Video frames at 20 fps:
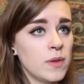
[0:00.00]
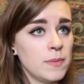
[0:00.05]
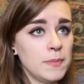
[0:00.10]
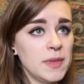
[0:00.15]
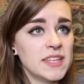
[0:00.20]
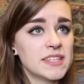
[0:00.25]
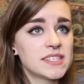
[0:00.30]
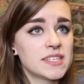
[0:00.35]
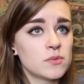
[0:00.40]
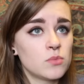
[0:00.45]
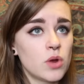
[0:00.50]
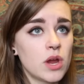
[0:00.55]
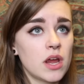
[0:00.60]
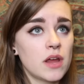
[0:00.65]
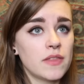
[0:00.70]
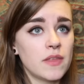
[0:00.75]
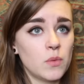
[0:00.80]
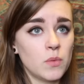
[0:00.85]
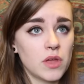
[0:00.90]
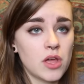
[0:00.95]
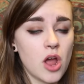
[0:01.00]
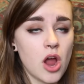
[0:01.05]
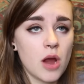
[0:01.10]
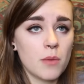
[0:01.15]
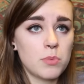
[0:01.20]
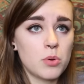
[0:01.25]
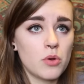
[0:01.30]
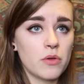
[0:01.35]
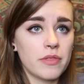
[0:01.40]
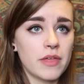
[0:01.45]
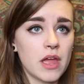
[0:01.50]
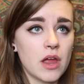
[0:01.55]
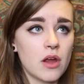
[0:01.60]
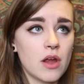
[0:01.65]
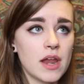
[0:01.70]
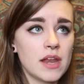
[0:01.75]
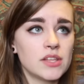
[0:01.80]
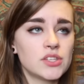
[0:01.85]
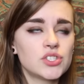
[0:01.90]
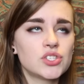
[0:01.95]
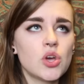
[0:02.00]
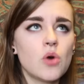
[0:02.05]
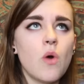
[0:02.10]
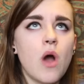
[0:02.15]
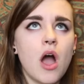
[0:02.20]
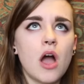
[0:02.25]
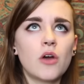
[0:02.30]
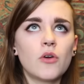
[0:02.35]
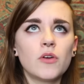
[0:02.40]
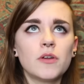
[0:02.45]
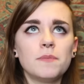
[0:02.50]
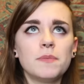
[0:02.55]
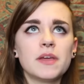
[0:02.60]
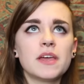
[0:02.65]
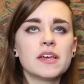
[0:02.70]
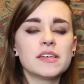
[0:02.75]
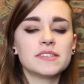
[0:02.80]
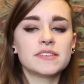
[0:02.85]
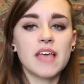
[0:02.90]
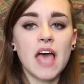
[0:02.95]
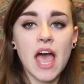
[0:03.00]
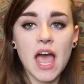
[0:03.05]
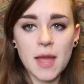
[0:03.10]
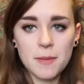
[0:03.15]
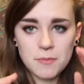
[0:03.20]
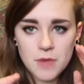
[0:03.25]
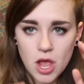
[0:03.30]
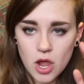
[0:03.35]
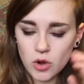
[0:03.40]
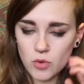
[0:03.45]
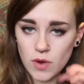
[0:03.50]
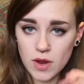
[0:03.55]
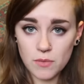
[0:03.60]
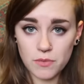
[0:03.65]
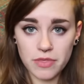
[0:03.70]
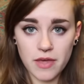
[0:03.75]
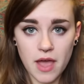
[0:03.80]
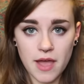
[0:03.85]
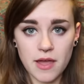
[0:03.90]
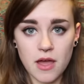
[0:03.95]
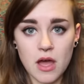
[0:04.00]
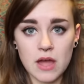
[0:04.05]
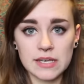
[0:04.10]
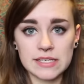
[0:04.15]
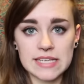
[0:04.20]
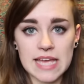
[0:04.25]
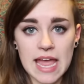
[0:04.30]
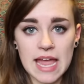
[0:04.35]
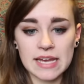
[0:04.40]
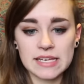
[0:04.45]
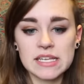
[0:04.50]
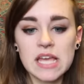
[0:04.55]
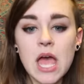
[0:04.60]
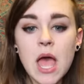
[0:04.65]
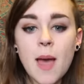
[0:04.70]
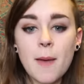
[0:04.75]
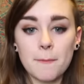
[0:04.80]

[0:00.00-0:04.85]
we meet somewhere, and then we carpool there, and it's so awkward because I'm not great with eye contact,